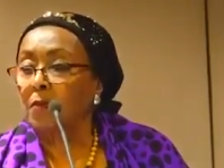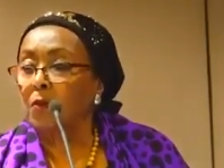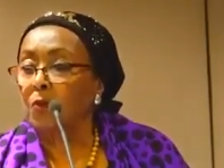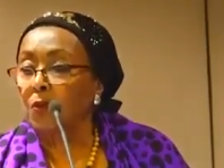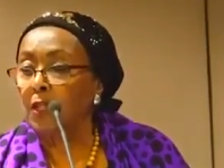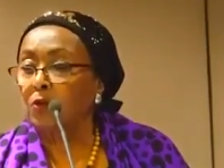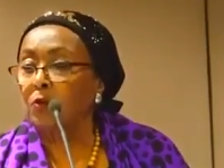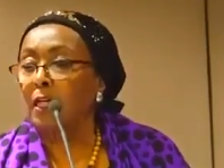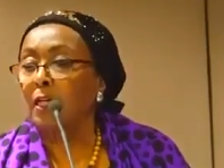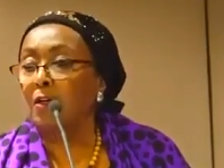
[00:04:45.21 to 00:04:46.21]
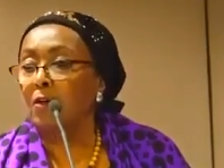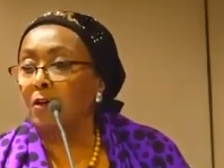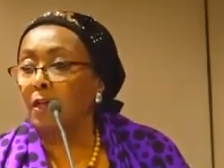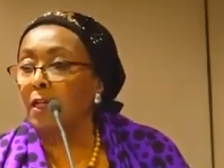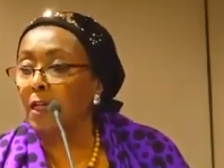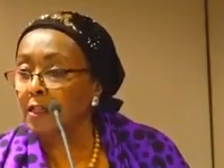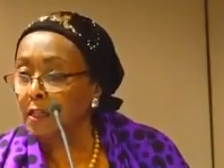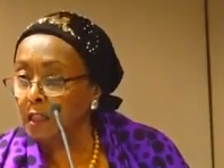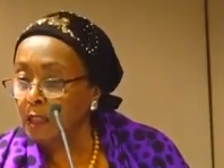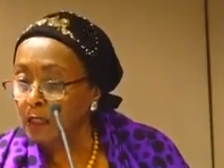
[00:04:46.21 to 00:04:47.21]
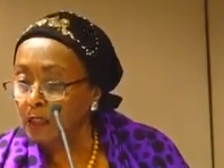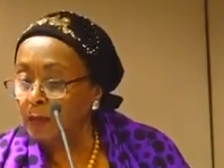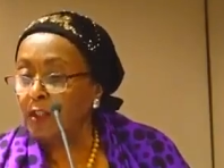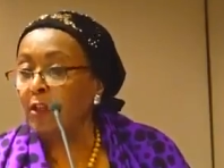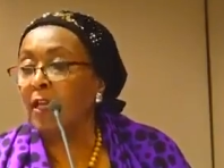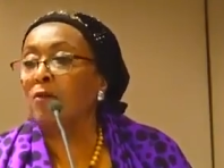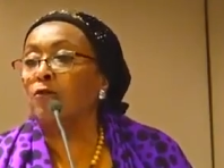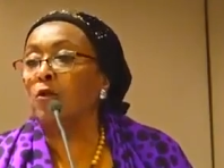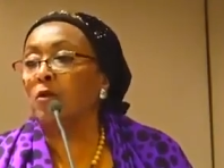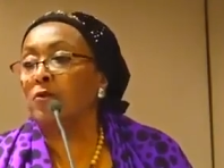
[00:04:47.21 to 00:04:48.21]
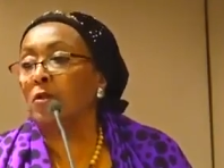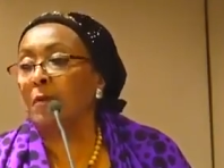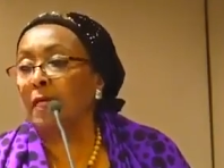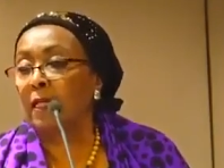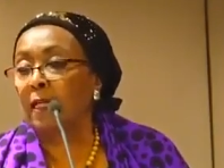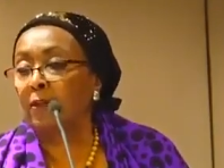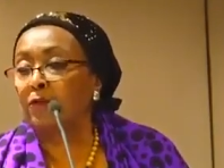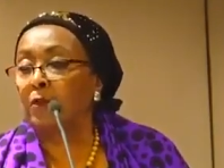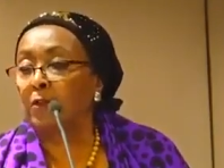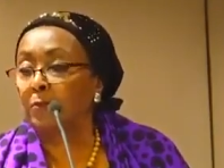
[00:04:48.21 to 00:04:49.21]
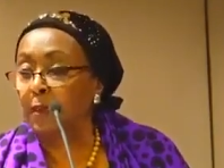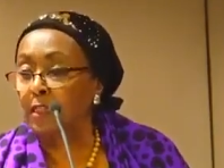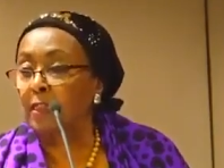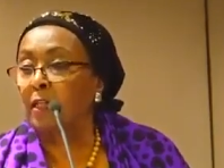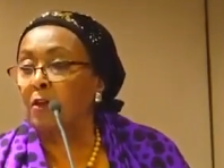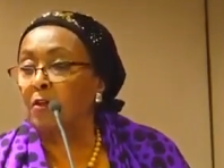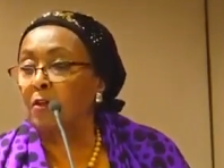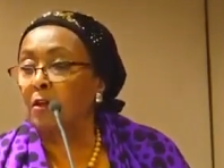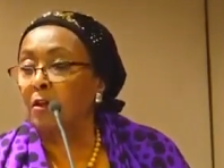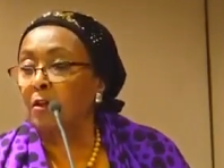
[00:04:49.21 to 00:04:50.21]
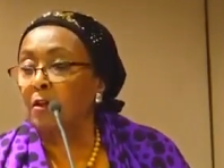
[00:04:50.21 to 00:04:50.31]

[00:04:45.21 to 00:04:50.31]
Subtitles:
We're willing to dialogue, and as the special envoy of Somaliland for the peace dialogue,